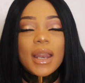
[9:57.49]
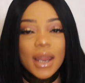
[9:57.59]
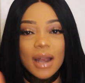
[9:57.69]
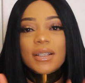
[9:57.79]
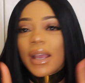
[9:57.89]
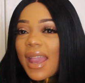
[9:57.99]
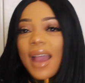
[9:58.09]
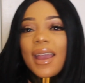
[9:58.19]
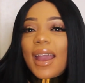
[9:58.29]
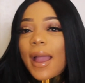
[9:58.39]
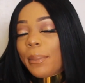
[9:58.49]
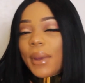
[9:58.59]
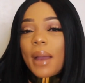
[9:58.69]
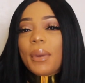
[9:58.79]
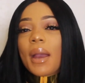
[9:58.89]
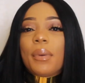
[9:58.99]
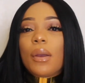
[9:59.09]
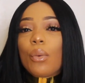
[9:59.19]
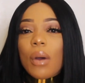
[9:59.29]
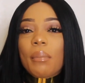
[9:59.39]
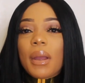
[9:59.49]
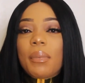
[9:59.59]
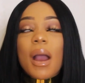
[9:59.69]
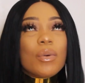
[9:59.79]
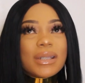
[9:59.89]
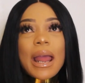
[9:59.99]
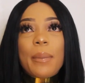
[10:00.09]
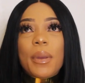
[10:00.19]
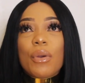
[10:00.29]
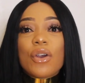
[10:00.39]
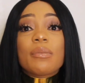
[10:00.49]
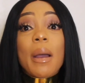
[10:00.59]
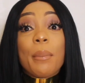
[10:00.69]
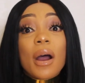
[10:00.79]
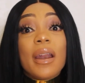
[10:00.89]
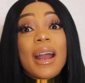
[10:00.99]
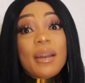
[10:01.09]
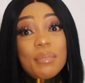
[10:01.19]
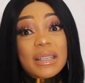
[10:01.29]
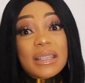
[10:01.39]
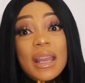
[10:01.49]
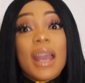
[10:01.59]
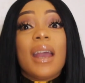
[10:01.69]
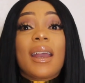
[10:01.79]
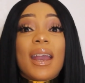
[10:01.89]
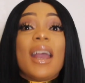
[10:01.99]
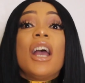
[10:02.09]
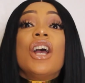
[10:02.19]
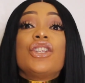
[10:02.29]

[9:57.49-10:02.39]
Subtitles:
And then I was like, yeah, yeah, happy, happy, happy, one baby. I wasn't happy because my partner had missed it, okay?